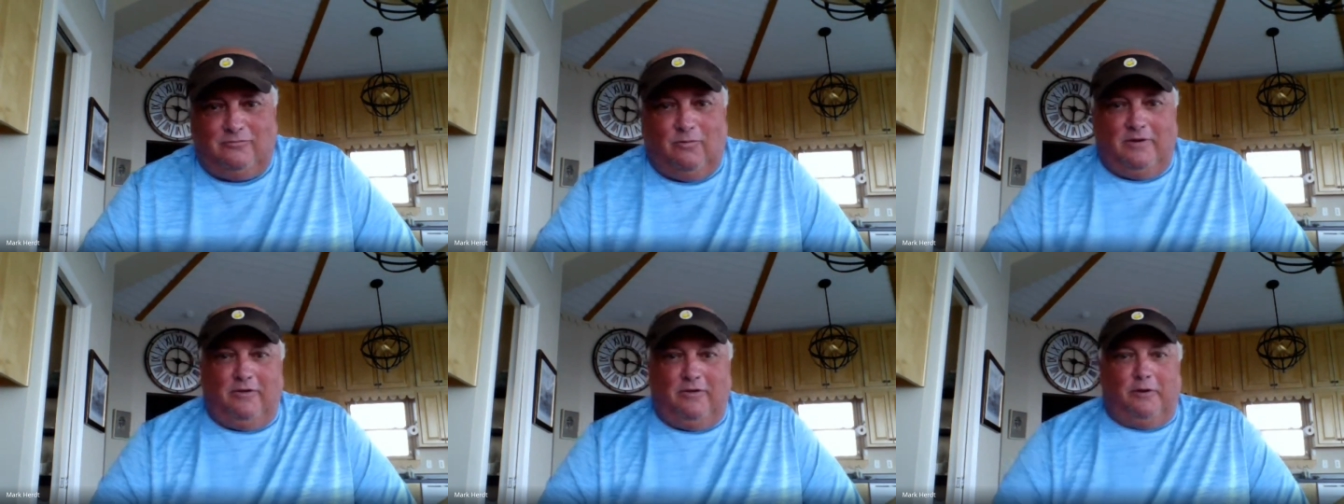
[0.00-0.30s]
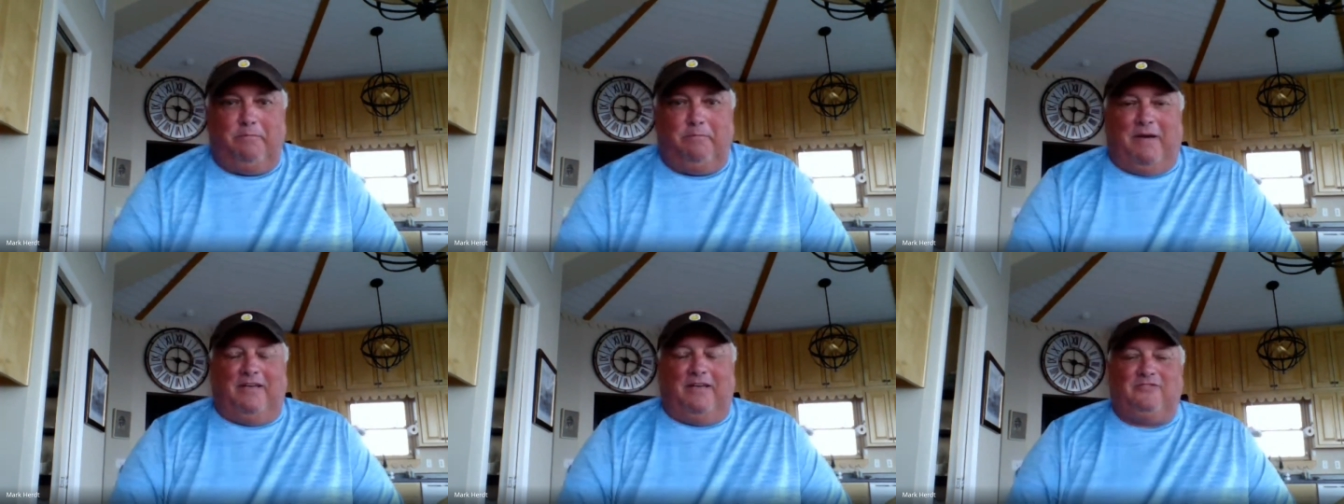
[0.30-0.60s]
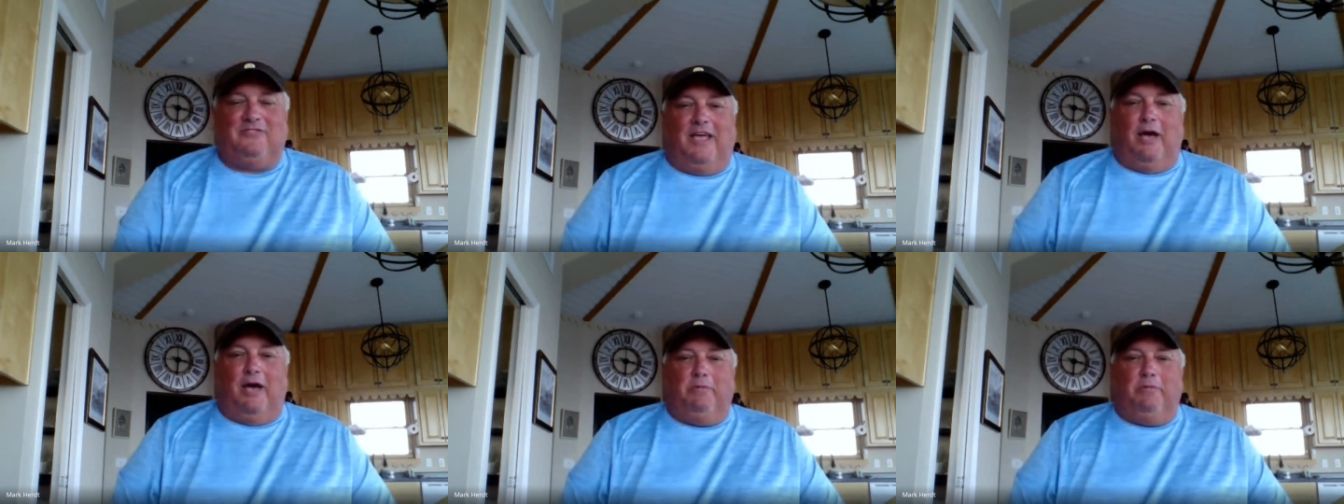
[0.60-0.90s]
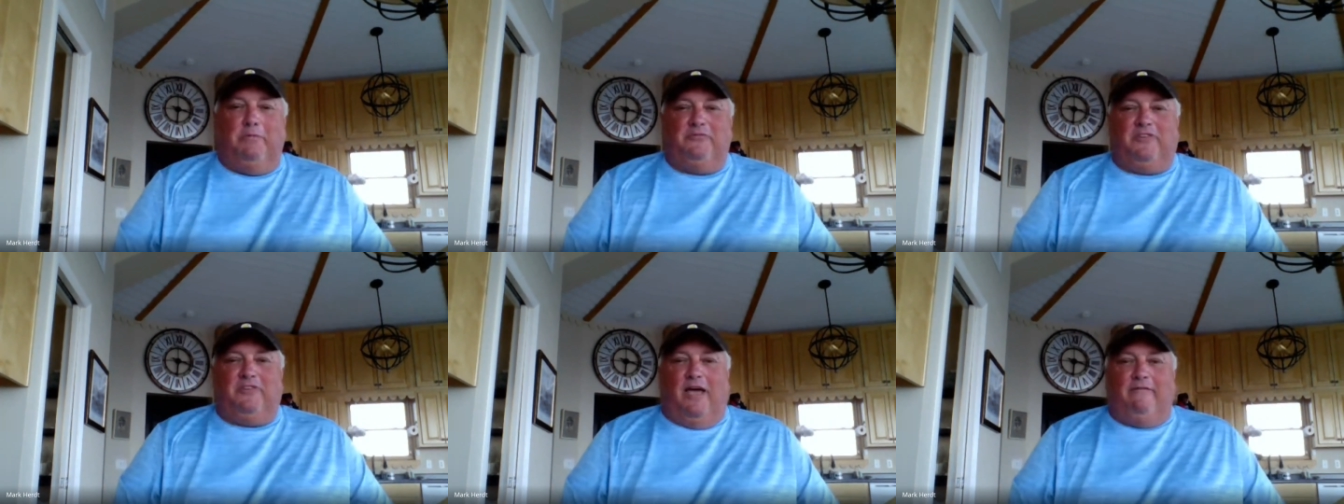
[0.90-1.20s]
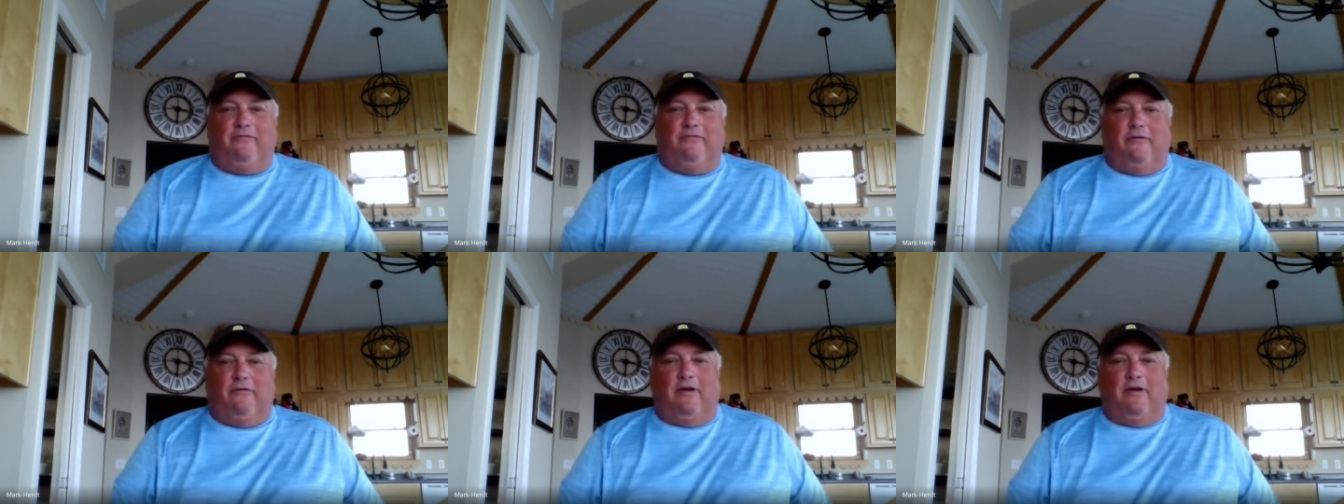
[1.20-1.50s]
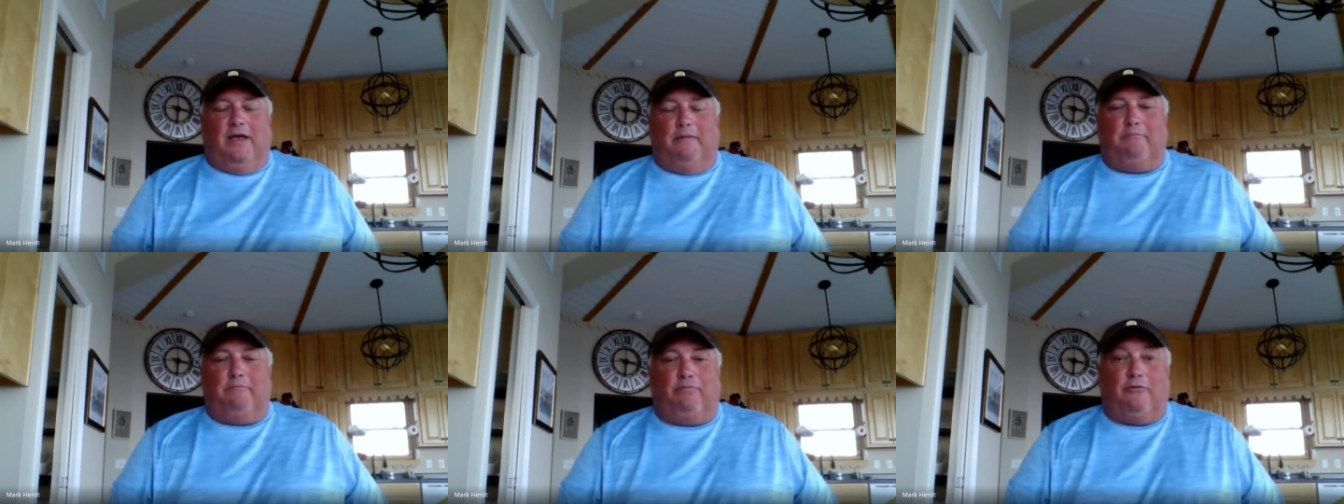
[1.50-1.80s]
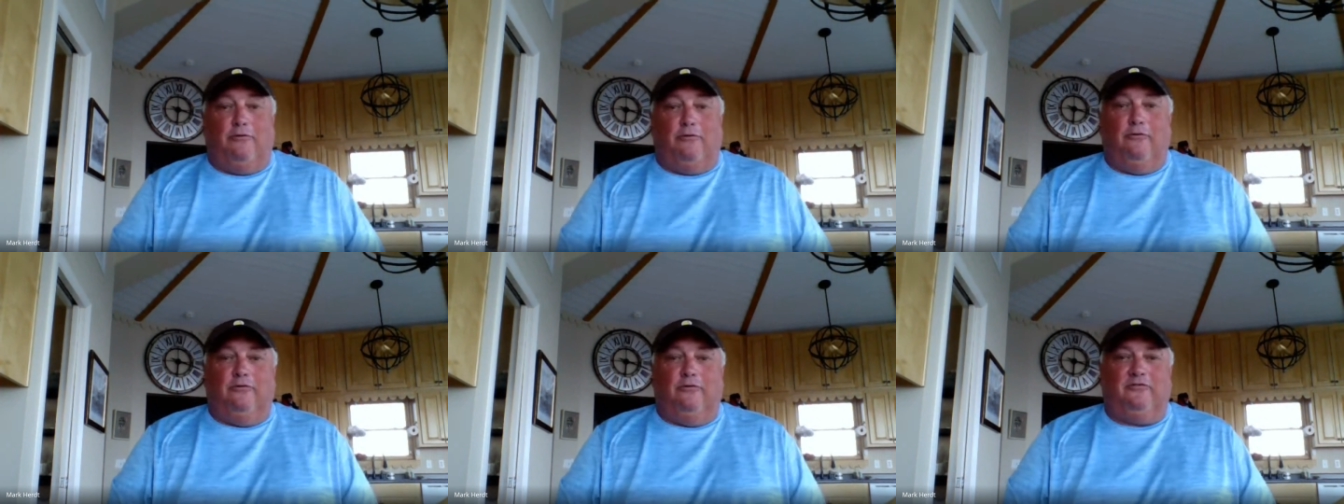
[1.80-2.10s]
one of their best albums ever. And
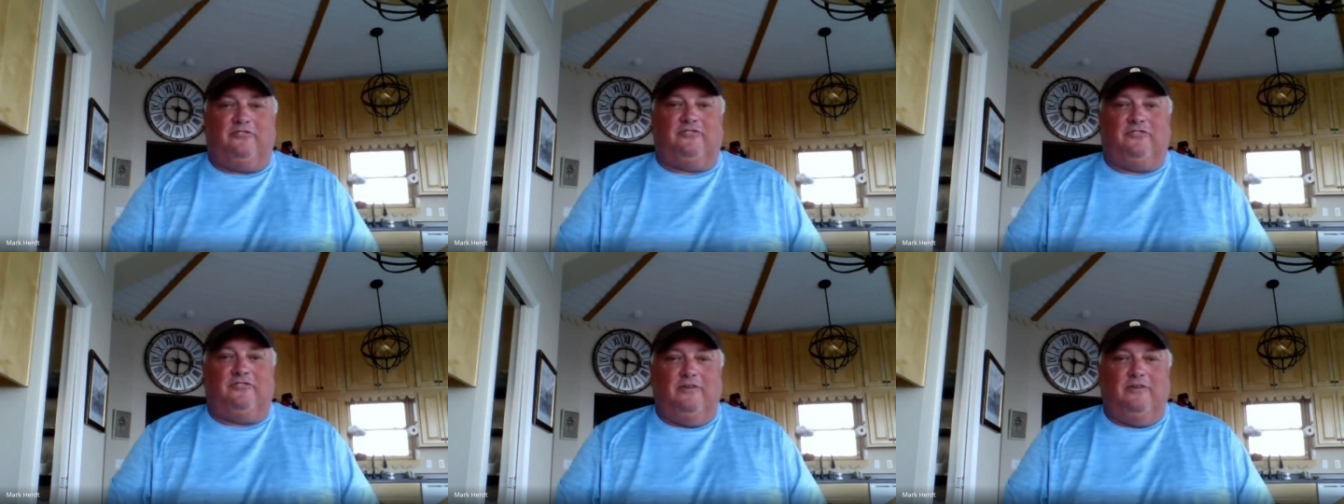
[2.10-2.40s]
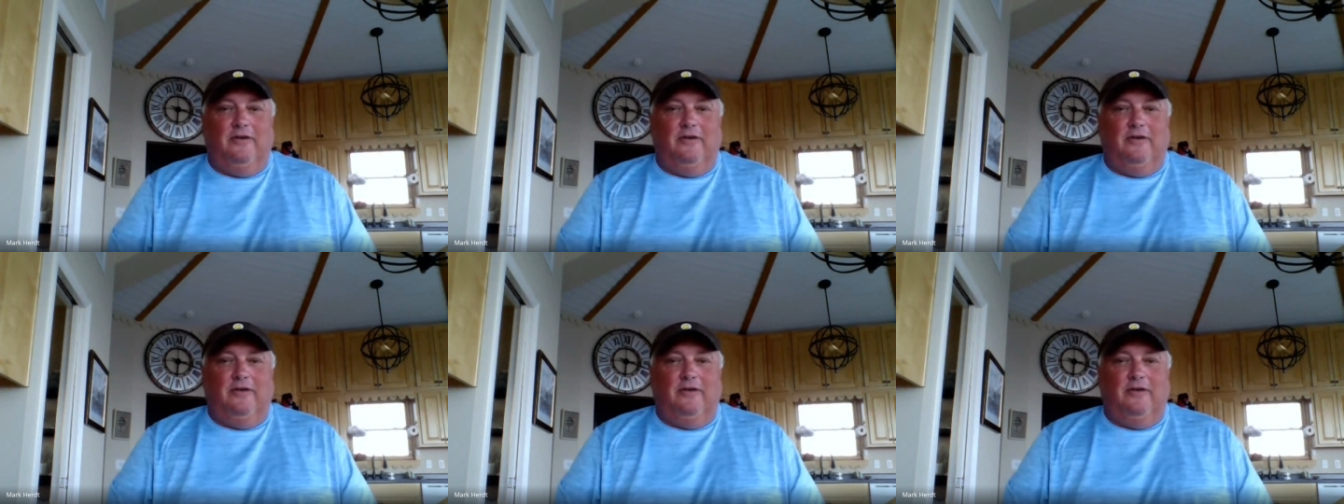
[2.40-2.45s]
Bruce,